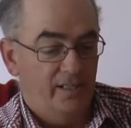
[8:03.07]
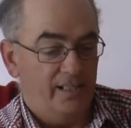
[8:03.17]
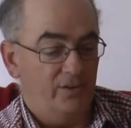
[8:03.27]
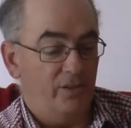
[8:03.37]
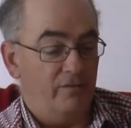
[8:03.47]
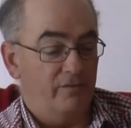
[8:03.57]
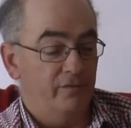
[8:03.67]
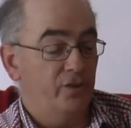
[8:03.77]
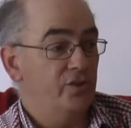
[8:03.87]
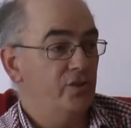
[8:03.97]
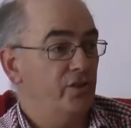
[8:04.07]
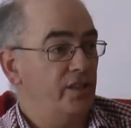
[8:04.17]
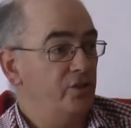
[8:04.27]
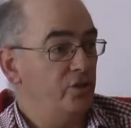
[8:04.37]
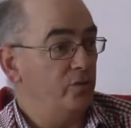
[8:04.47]
You'll do that from verse
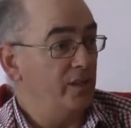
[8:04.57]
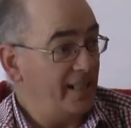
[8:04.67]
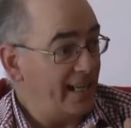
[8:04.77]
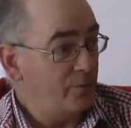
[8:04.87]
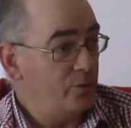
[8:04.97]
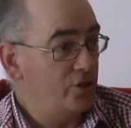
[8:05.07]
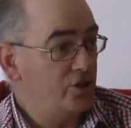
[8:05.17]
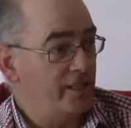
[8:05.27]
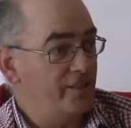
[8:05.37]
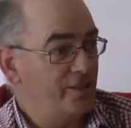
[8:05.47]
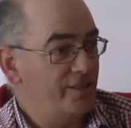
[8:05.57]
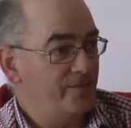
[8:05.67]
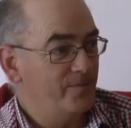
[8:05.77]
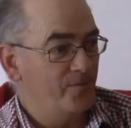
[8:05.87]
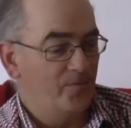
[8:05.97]
32. The language changes.
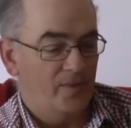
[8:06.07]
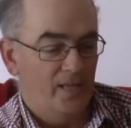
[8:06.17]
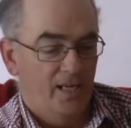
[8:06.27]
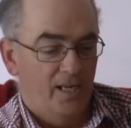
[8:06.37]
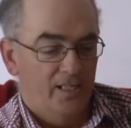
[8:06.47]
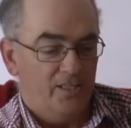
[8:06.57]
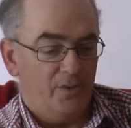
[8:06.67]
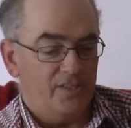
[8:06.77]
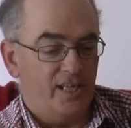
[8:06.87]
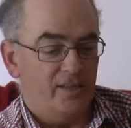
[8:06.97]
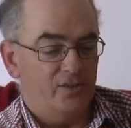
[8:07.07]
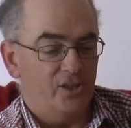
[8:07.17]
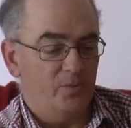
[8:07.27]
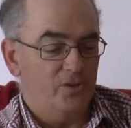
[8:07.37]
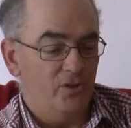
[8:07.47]
So he
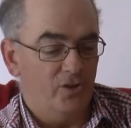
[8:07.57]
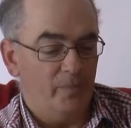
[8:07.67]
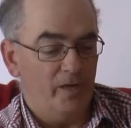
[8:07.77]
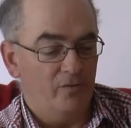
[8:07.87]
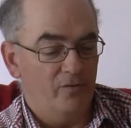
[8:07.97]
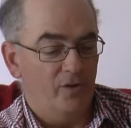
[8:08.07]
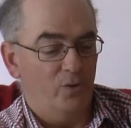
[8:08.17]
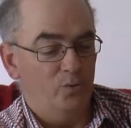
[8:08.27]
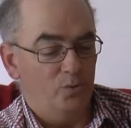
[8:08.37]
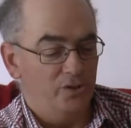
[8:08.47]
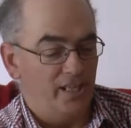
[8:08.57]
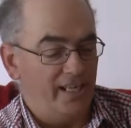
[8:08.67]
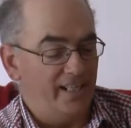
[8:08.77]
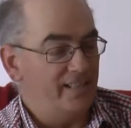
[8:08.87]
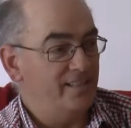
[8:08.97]
stops talking about those
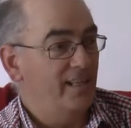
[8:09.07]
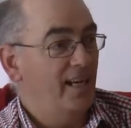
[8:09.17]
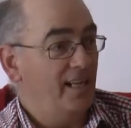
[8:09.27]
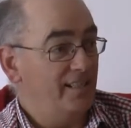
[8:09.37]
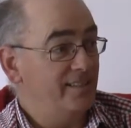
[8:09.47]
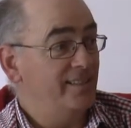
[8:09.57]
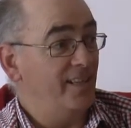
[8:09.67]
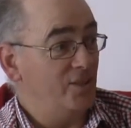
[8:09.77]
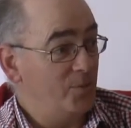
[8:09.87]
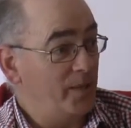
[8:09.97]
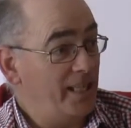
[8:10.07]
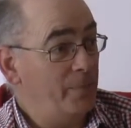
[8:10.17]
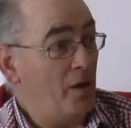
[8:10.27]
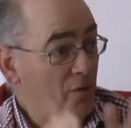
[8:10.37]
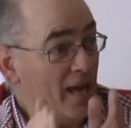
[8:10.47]
days and starts speaking
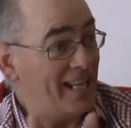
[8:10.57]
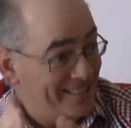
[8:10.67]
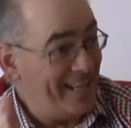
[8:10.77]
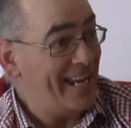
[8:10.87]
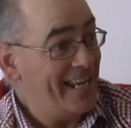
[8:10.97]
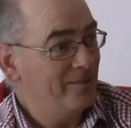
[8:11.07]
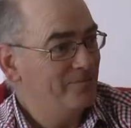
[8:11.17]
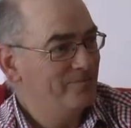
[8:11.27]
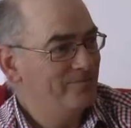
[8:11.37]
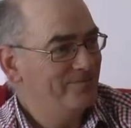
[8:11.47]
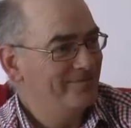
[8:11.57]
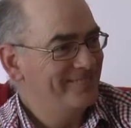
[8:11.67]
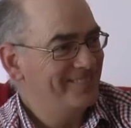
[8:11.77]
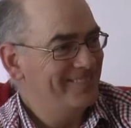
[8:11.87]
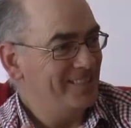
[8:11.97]
about that day,
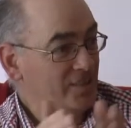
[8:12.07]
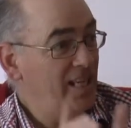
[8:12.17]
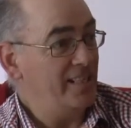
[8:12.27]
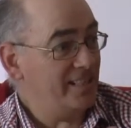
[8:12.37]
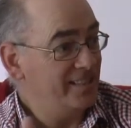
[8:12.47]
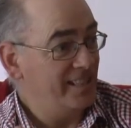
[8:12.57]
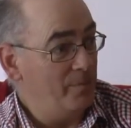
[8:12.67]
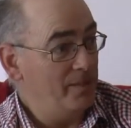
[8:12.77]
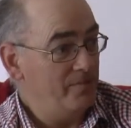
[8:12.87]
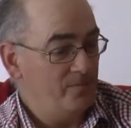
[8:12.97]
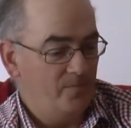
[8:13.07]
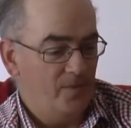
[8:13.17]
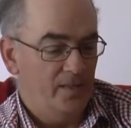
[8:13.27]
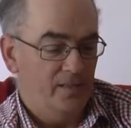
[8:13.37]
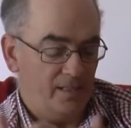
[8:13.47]
the day that is coming.
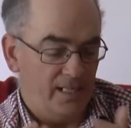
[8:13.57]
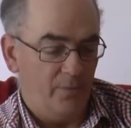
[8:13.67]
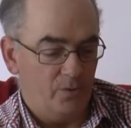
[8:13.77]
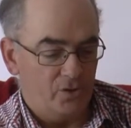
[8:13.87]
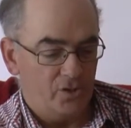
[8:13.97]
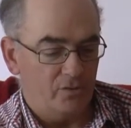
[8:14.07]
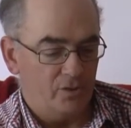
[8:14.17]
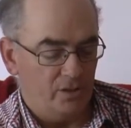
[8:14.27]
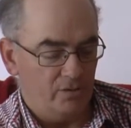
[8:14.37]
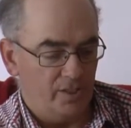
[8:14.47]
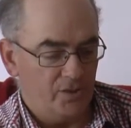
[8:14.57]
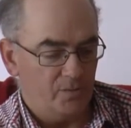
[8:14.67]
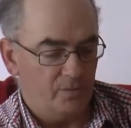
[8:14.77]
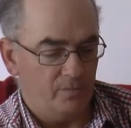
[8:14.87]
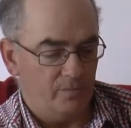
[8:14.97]
The language is used in Old
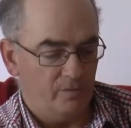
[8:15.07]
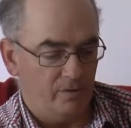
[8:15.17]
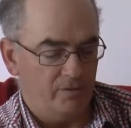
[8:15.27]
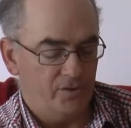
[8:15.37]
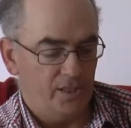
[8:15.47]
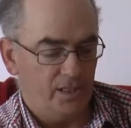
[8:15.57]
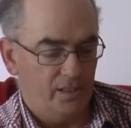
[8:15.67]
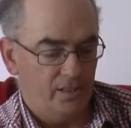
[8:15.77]
Testament prophecy.